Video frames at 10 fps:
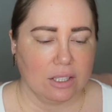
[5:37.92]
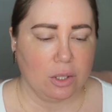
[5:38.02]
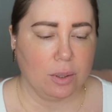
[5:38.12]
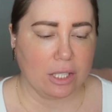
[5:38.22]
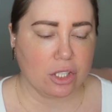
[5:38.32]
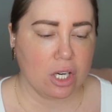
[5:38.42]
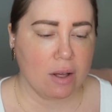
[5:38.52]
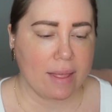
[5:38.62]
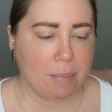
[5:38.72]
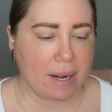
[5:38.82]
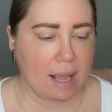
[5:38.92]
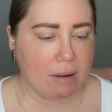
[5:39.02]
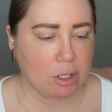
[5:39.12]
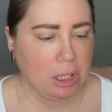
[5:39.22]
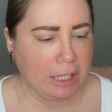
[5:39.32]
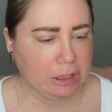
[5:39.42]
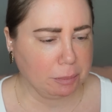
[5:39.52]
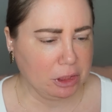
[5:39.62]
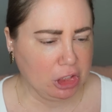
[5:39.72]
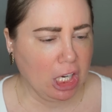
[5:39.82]
You guys should know that by now. I don't like to
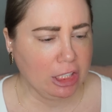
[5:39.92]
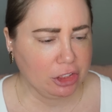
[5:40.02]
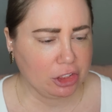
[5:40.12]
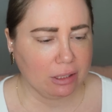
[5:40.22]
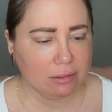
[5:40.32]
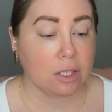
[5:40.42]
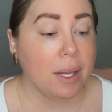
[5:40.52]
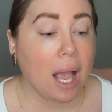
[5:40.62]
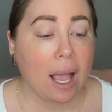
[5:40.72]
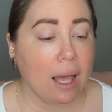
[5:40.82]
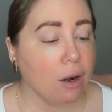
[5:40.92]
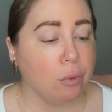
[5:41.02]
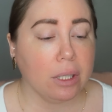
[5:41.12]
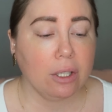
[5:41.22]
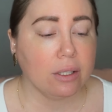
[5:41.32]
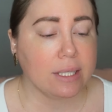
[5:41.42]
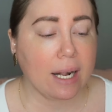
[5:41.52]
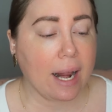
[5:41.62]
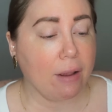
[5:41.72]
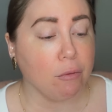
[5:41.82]
be judged. So yeah, I had a really good day
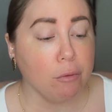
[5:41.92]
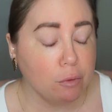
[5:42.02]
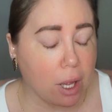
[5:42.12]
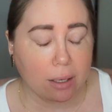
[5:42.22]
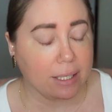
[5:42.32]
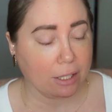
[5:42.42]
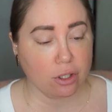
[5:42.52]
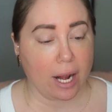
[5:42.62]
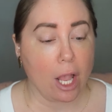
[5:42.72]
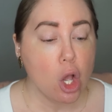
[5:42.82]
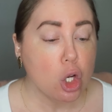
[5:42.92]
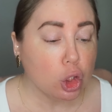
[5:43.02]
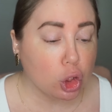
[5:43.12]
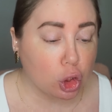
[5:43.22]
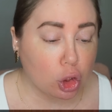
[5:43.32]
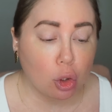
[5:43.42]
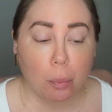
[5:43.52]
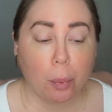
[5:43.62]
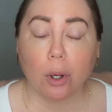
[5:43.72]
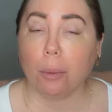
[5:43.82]
today, yesterday.
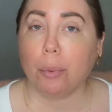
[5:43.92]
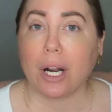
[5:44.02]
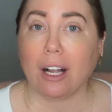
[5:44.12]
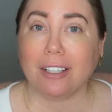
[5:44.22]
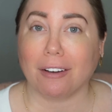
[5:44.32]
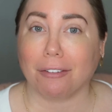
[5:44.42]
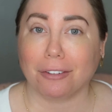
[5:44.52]
Super productive.